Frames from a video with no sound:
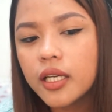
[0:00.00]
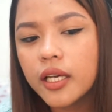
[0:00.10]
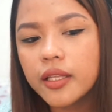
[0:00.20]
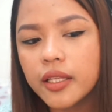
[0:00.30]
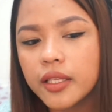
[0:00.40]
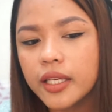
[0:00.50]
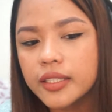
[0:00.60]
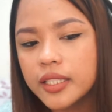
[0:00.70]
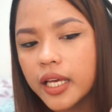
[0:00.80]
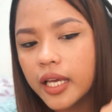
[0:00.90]
And then I
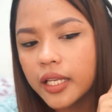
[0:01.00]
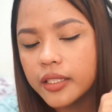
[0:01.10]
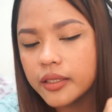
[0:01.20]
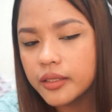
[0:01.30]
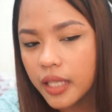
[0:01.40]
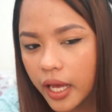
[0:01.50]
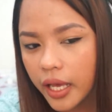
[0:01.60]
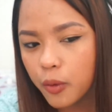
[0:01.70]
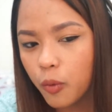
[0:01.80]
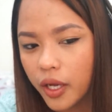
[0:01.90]
said,
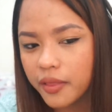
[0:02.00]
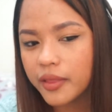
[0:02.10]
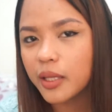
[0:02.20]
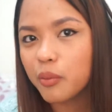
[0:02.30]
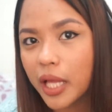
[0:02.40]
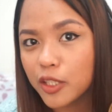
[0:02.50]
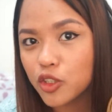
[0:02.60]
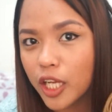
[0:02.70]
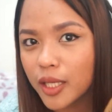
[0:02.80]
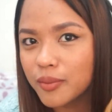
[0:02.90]
I want that
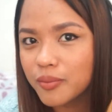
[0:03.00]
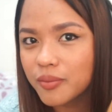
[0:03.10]
plancha.